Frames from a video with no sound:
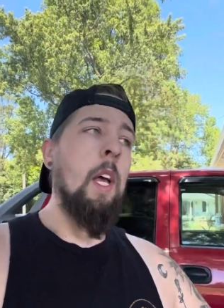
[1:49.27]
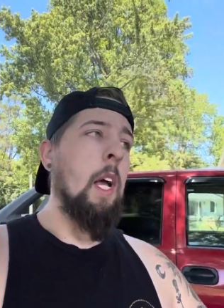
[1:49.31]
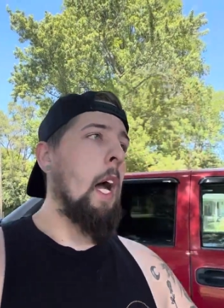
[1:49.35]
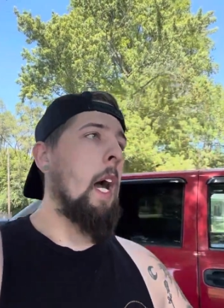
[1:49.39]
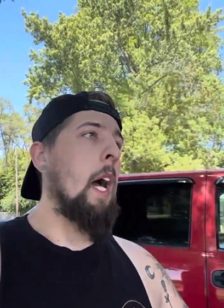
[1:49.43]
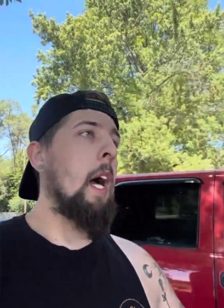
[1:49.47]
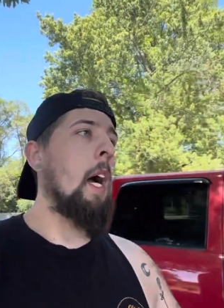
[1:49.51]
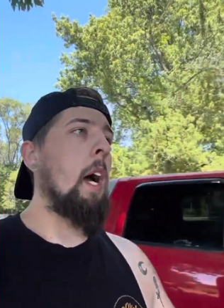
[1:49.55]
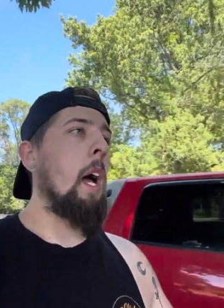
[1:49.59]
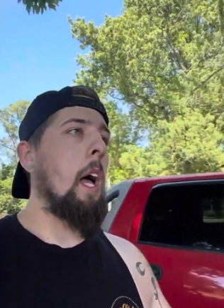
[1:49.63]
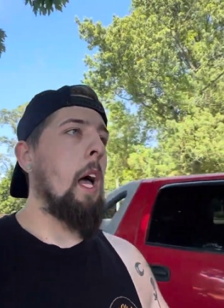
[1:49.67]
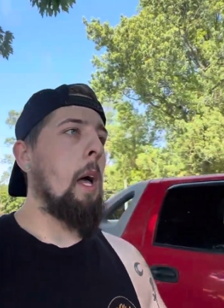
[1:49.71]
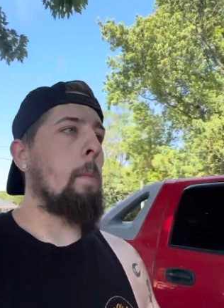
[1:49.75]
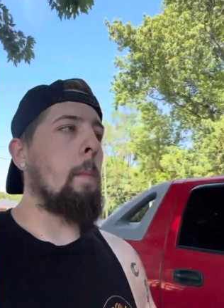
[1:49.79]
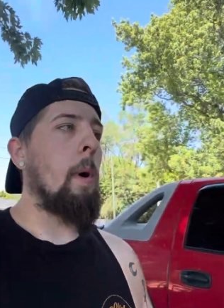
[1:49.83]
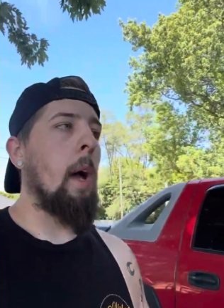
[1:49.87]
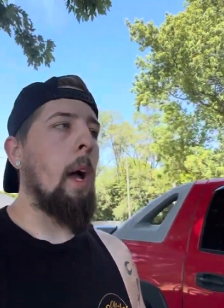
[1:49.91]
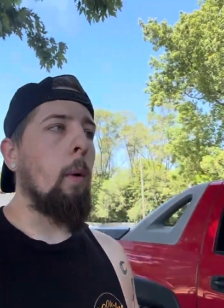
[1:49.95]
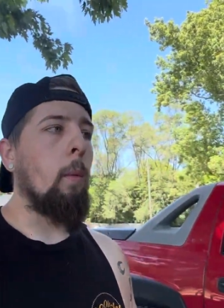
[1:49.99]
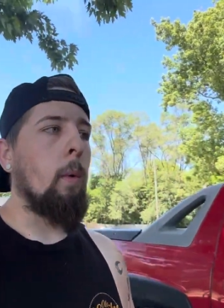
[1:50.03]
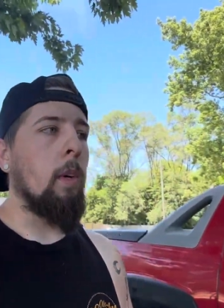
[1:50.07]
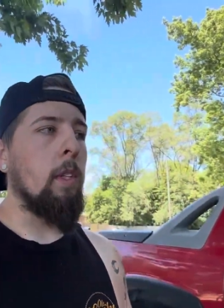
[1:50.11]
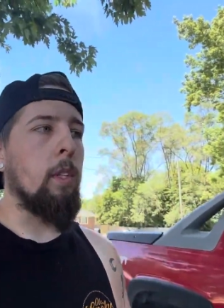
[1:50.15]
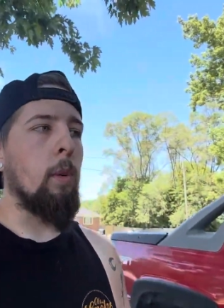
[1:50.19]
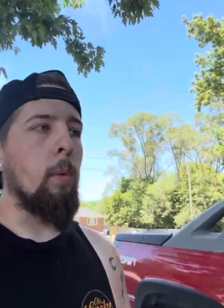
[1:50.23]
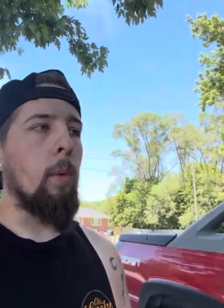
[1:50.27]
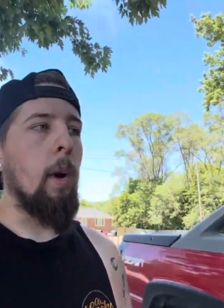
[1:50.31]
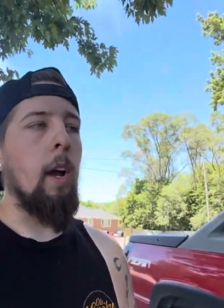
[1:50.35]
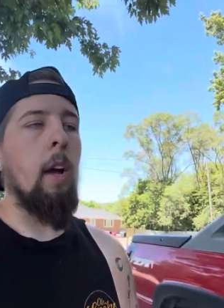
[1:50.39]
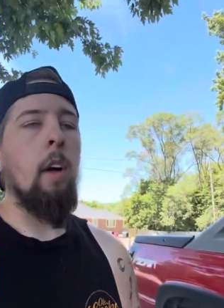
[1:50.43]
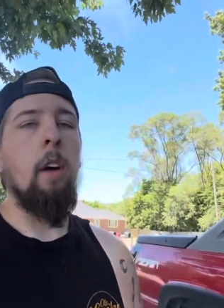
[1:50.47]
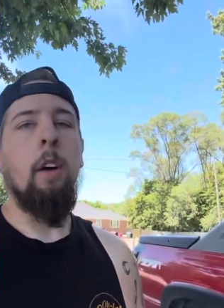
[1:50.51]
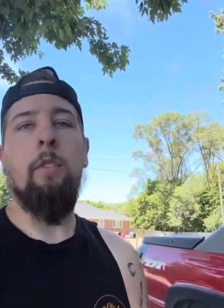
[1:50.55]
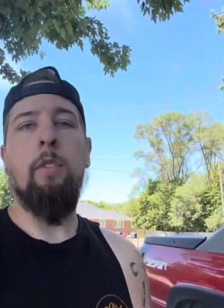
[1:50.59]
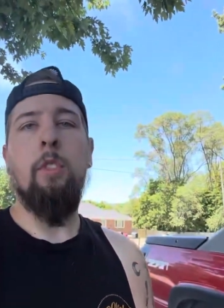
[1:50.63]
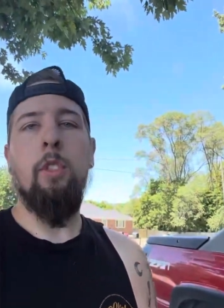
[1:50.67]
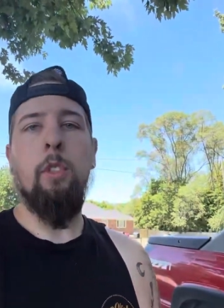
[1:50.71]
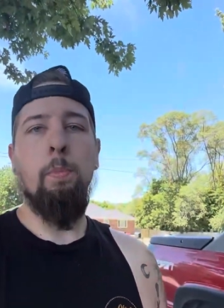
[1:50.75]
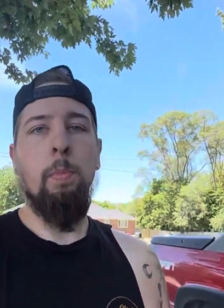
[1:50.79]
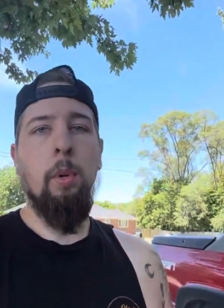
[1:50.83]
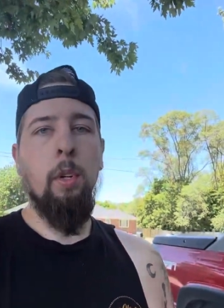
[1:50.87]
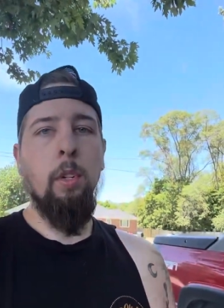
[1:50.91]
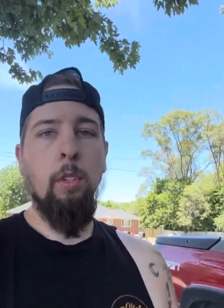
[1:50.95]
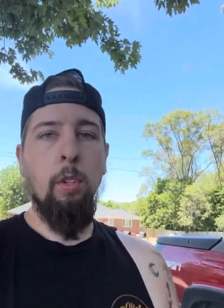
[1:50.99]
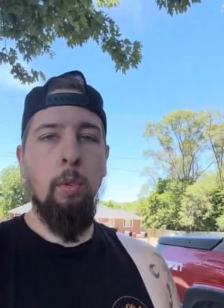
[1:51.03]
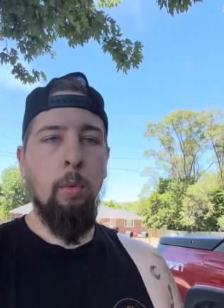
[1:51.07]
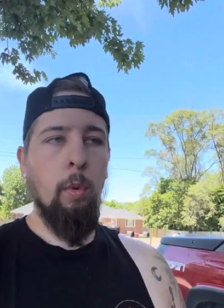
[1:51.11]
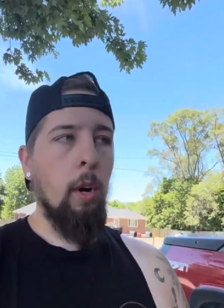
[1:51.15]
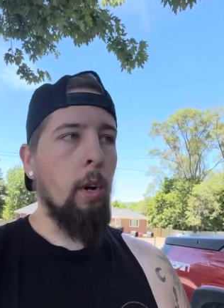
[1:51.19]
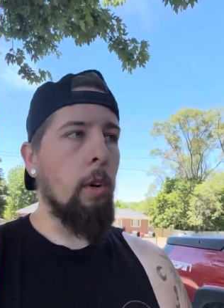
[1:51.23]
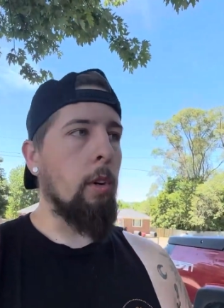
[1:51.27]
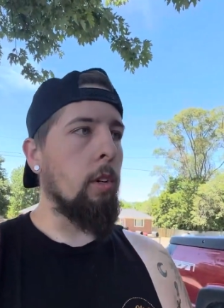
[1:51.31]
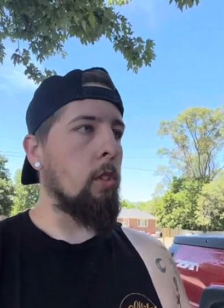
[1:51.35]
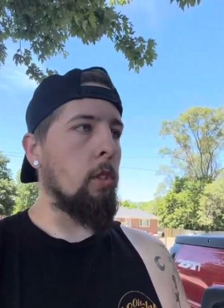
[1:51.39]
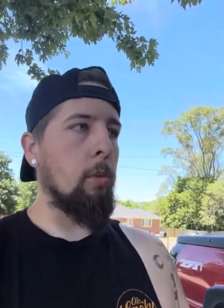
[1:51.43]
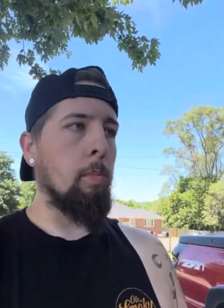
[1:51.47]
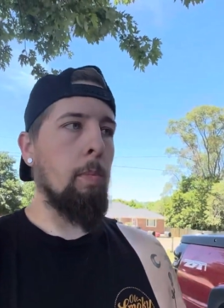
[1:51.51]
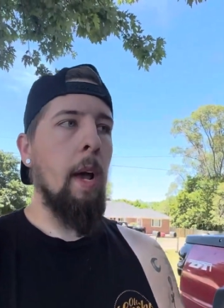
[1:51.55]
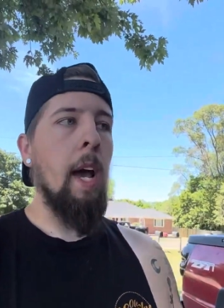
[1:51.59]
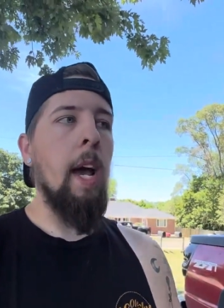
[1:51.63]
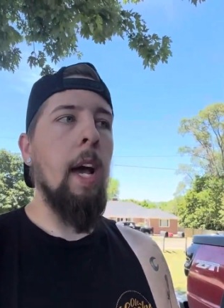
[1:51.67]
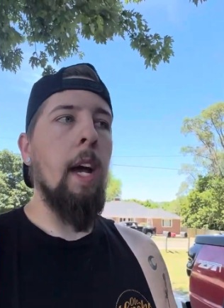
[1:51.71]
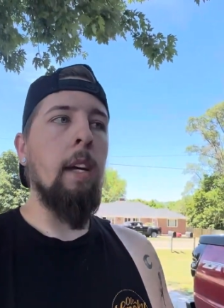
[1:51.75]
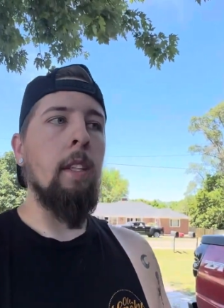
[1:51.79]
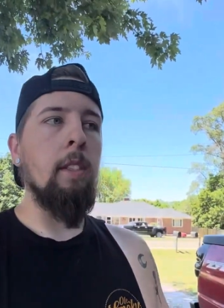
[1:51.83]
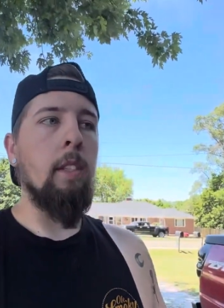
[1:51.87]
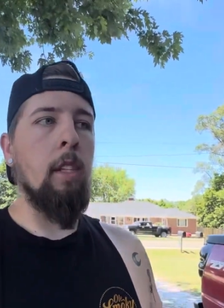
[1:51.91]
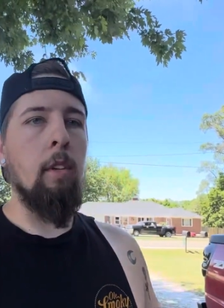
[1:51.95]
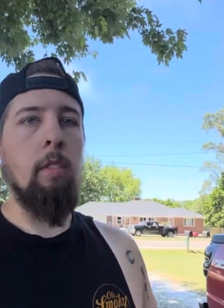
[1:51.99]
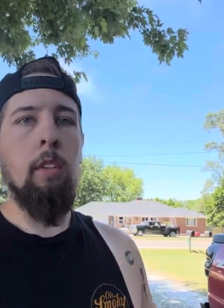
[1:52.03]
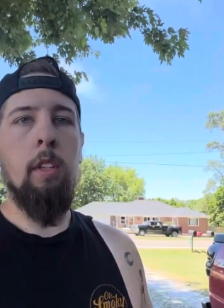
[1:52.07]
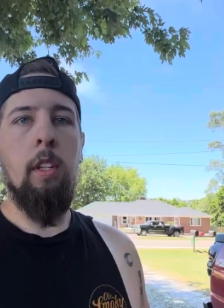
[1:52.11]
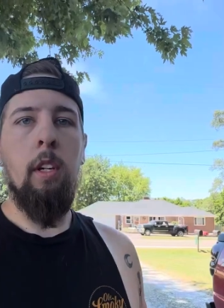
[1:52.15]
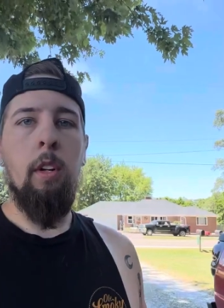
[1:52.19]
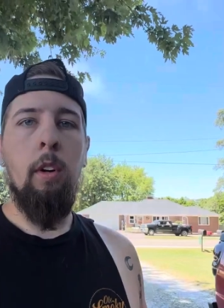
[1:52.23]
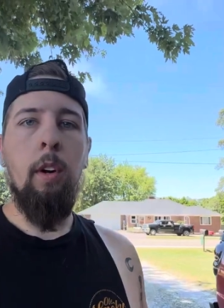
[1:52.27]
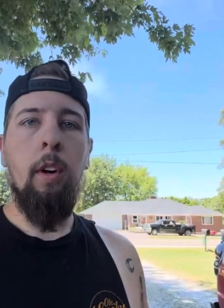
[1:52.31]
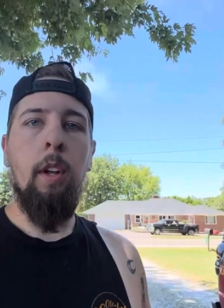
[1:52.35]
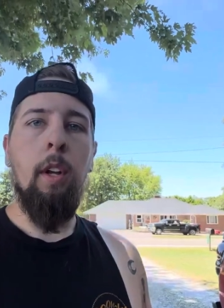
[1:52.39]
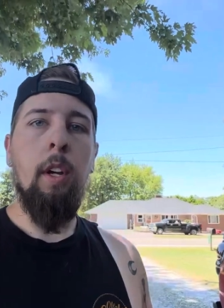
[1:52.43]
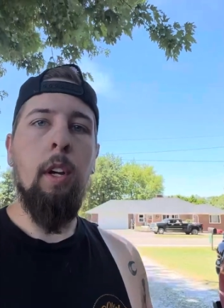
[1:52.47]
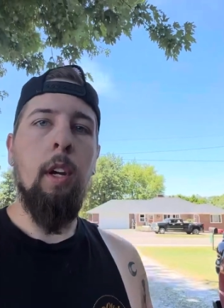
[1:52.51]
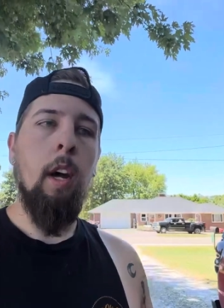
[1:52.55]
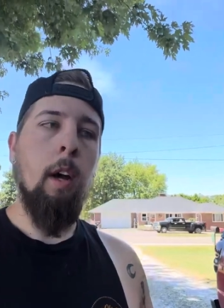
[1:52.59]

I went the route of just putting new rotors, pads, everything on it.